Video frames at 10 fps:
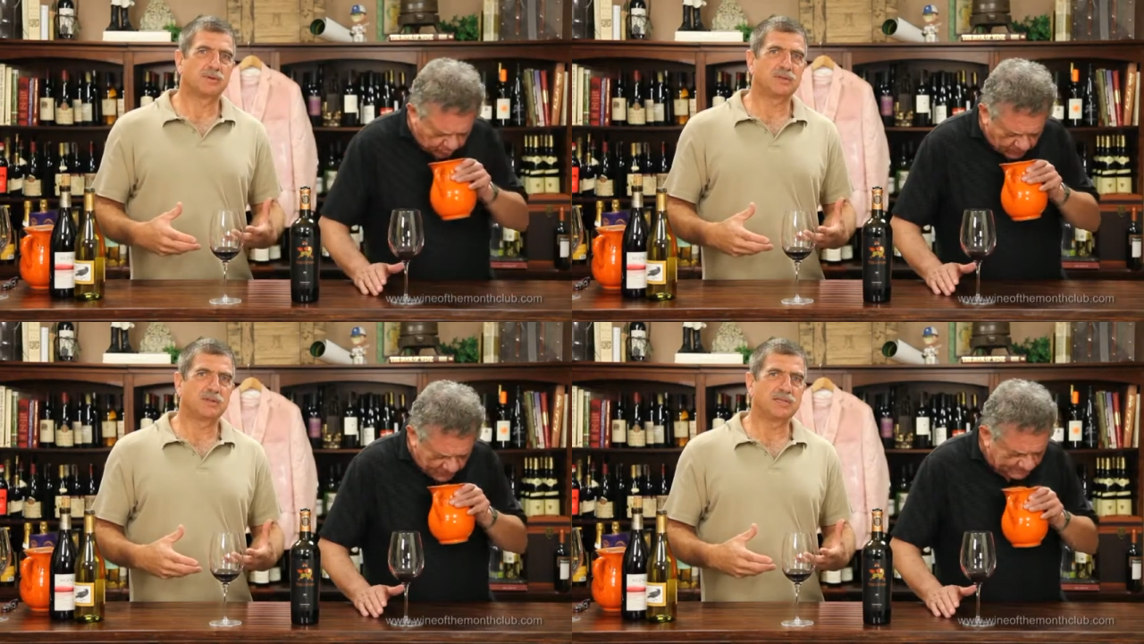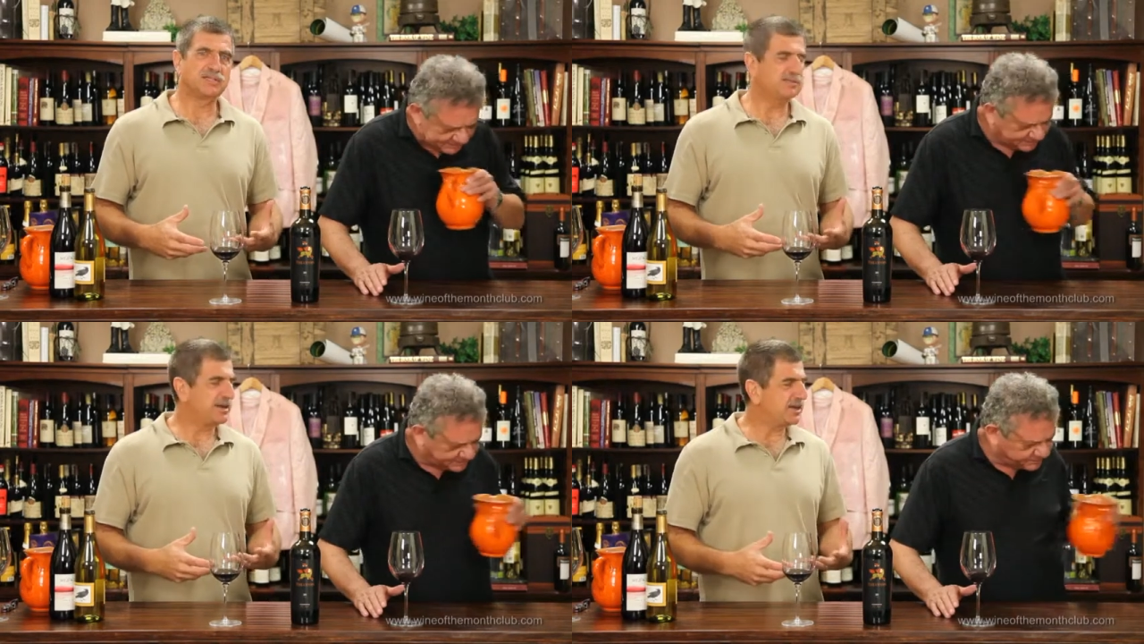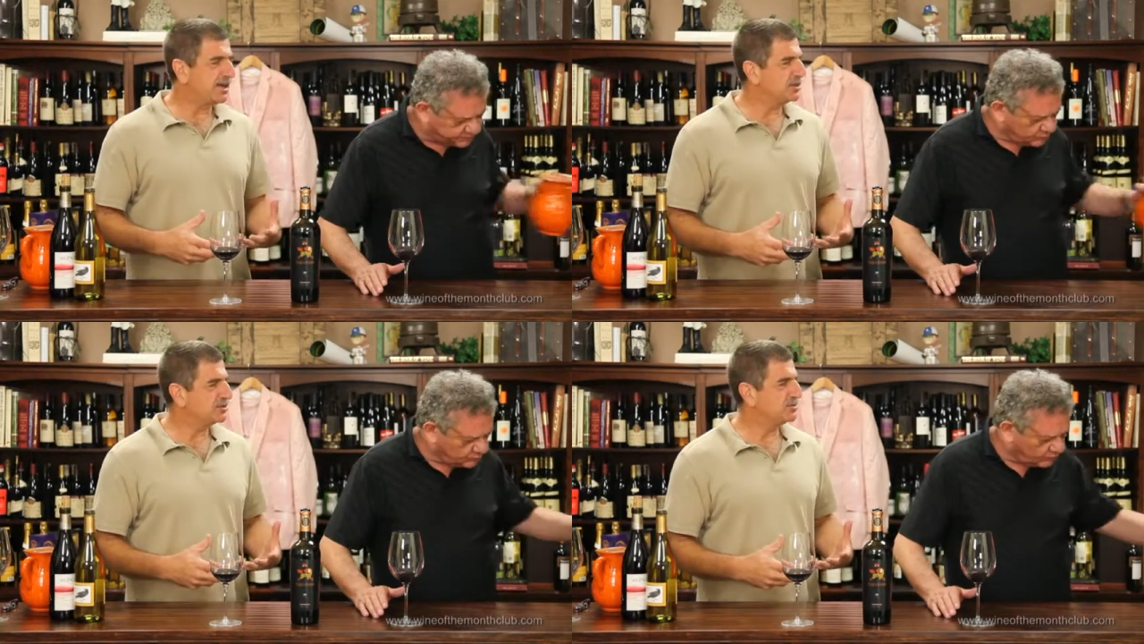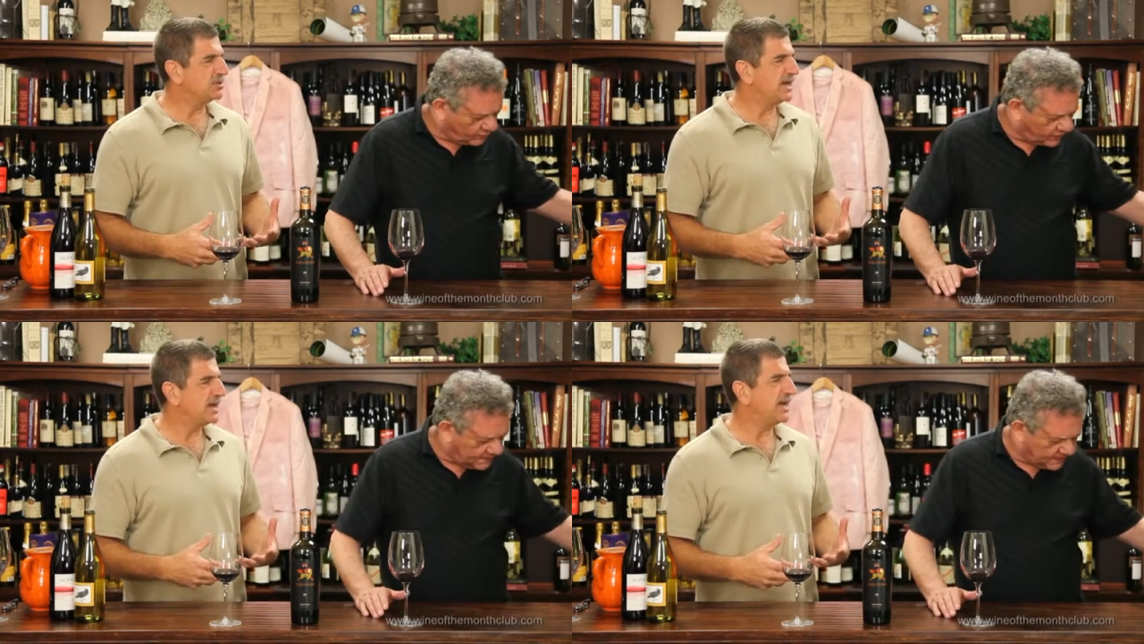Speaker 1: Lisa, my daughter, goes,
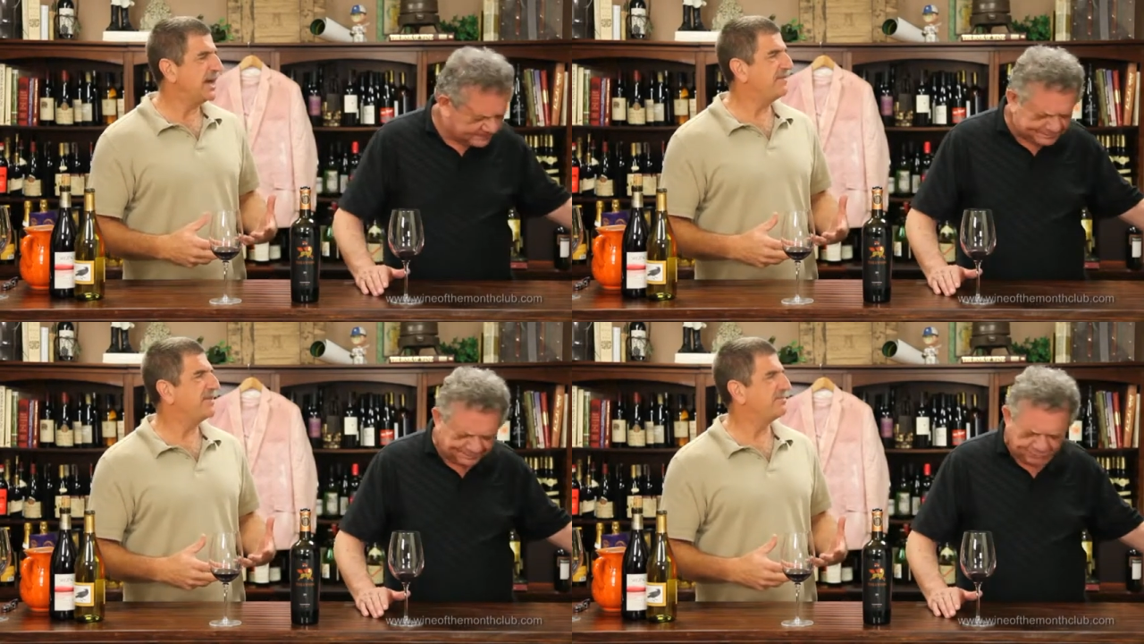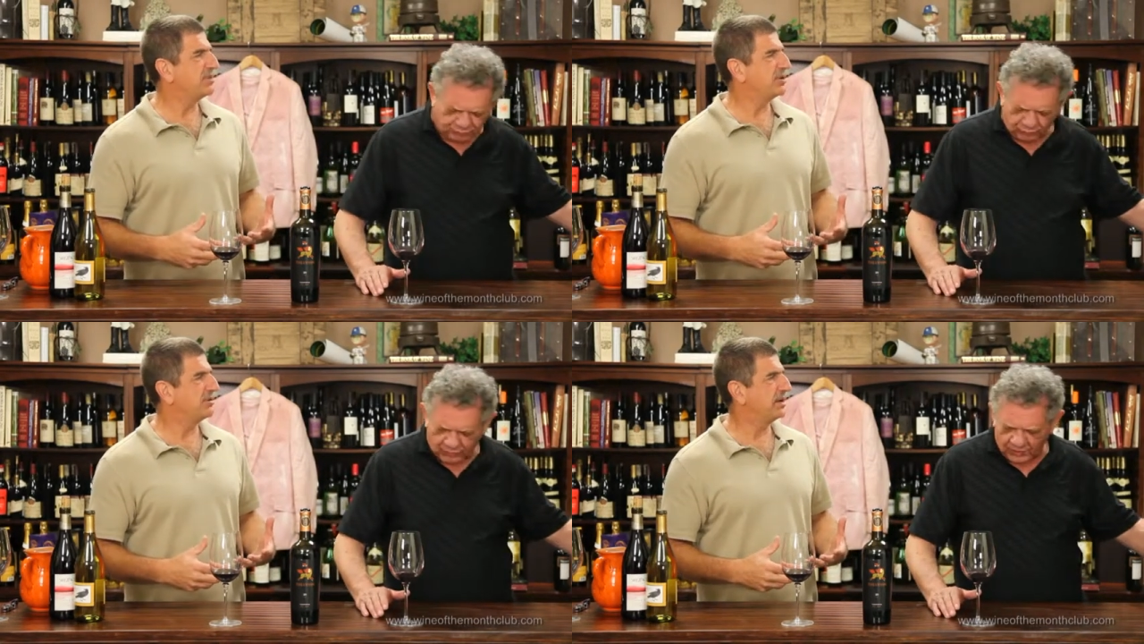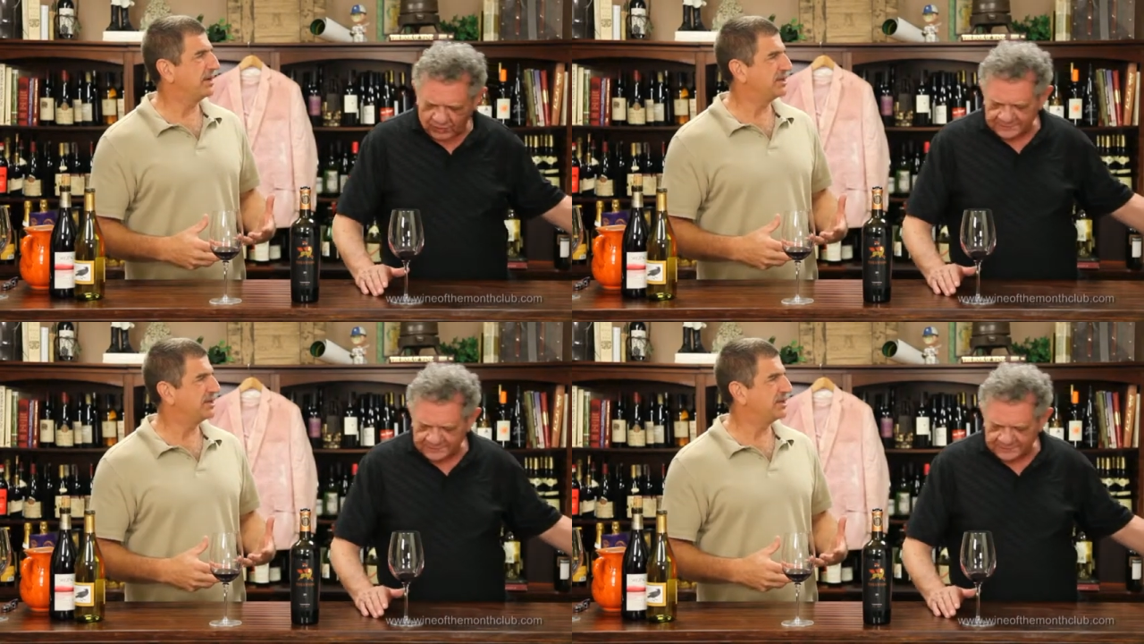well, Dad, I have that book already.